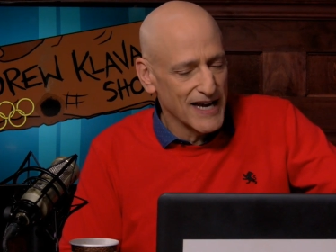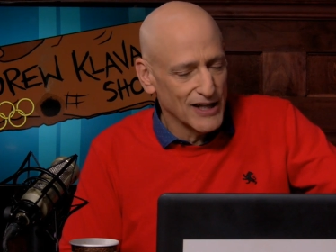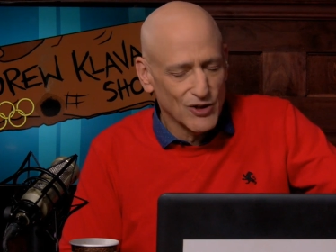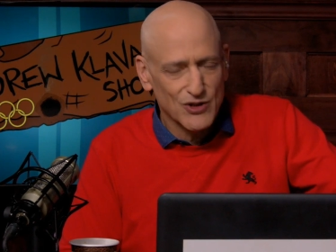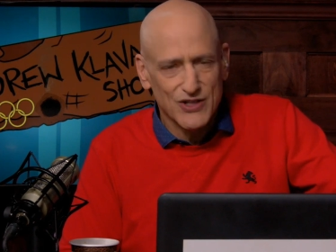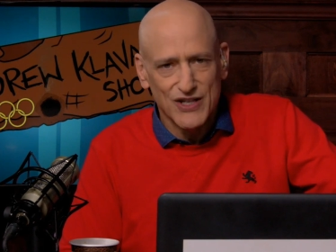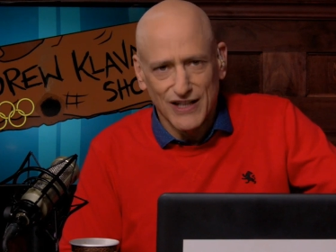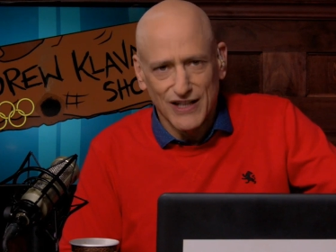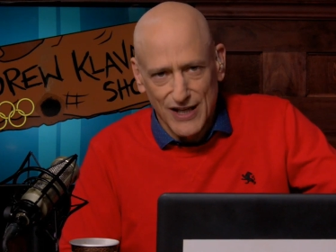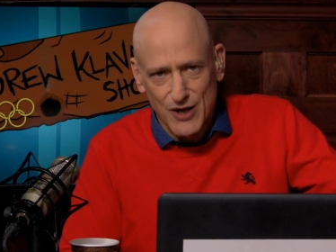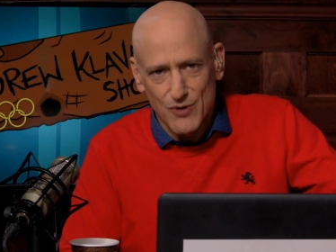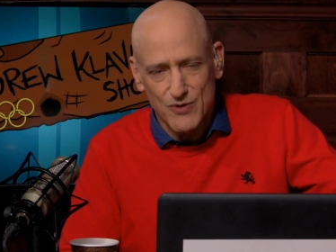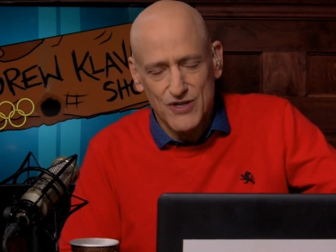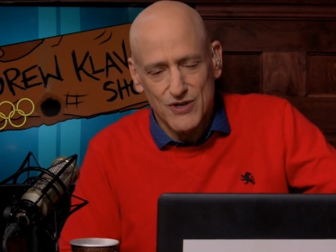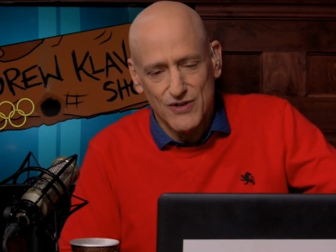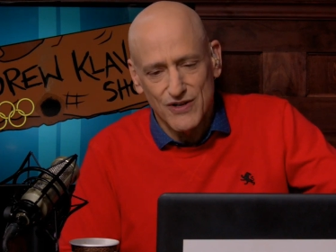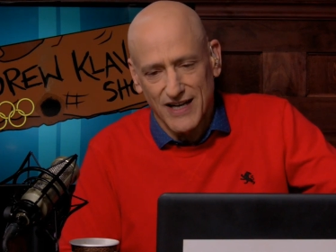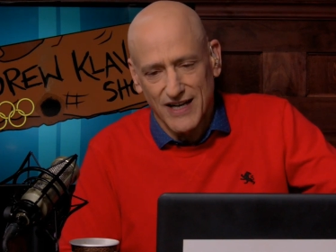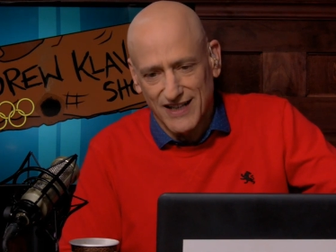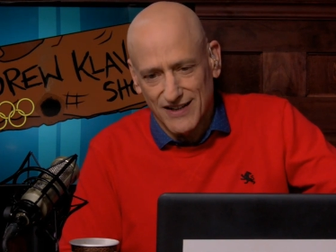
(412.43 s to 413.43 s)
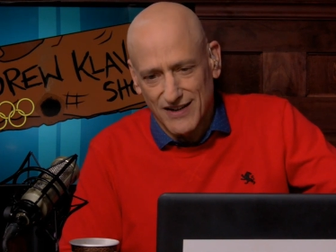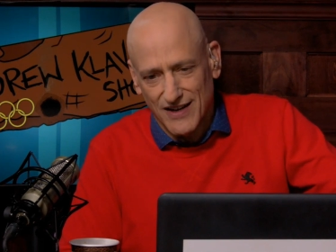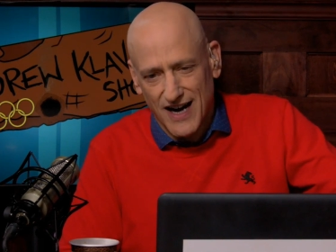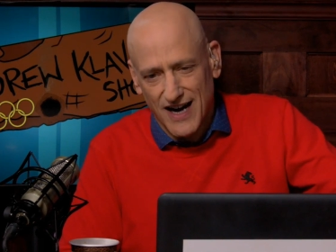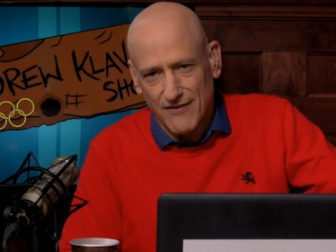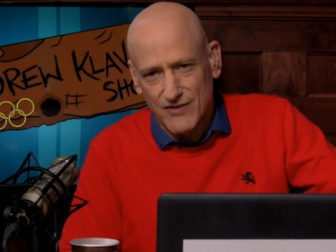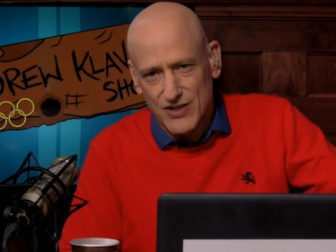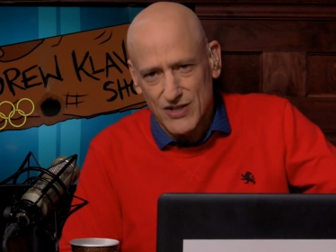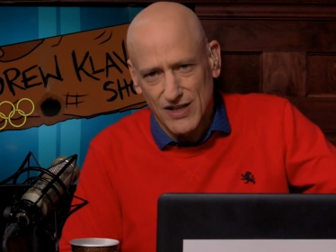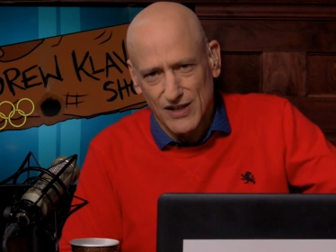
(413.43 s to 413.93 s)
I looked in literature, and I
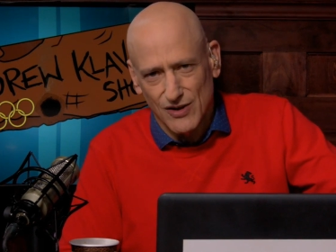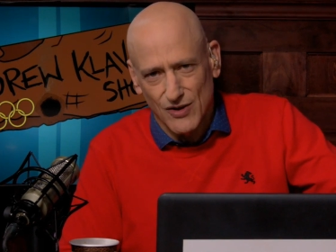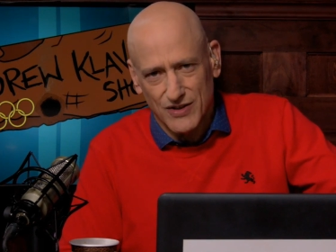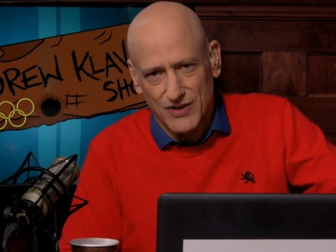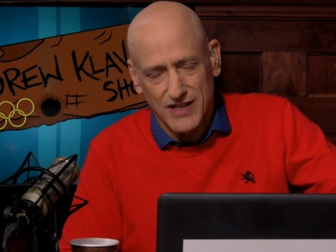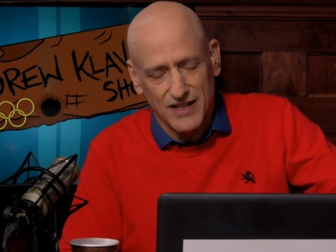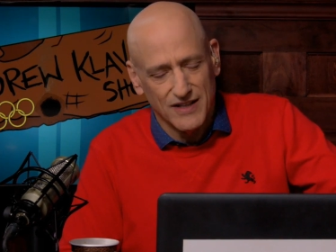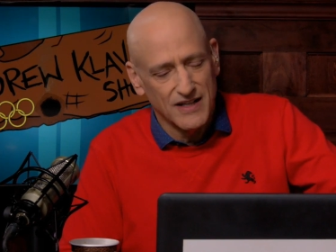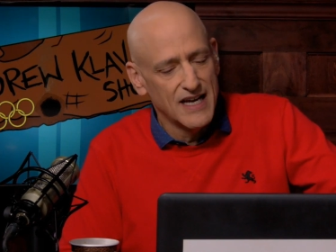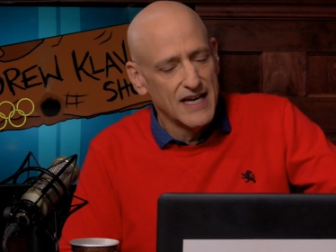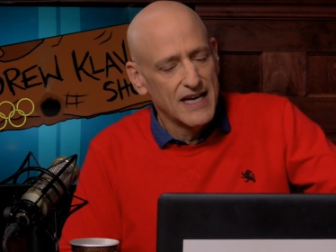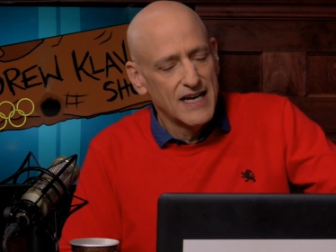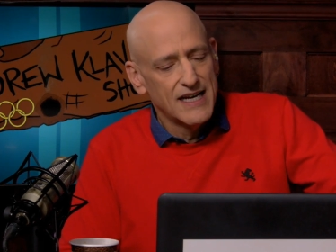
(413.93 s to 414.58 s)
obviously looked in